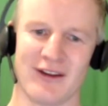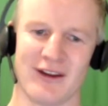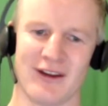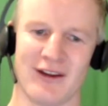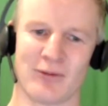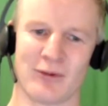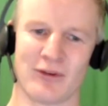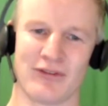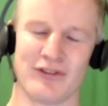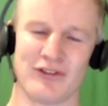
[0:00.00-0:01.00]
and we
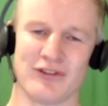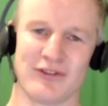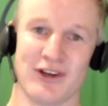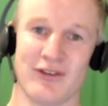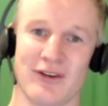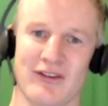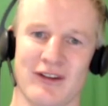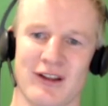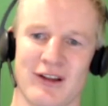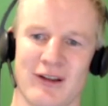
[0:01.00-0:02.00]
just generally
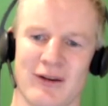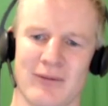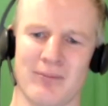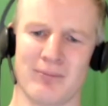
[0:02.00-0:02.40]
see a lot,